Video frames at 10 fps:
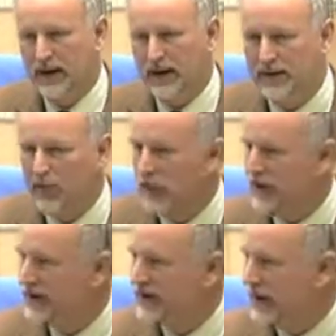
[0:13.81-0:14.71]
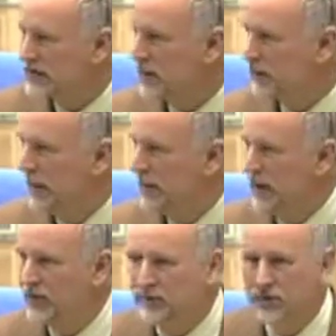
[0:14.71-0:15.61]
And in a way, the task of
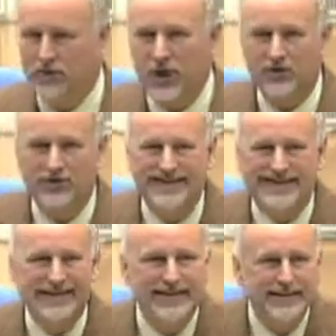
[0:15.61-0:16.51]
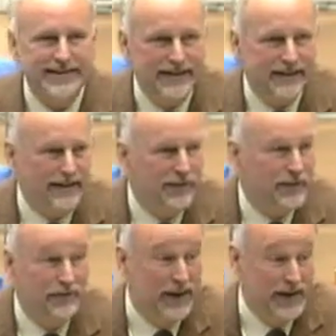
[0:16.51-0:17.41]
population projections is easier than
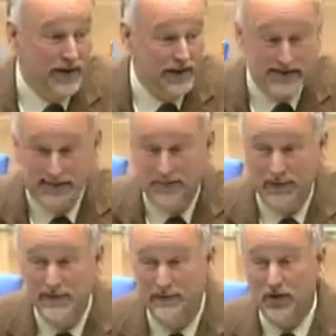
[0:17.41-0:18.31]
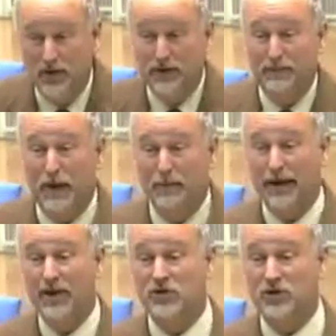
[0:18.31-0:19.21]
in many other disciplines because the
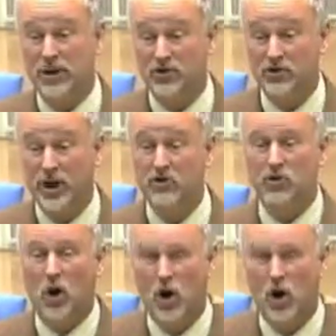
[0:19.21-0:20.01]
population can change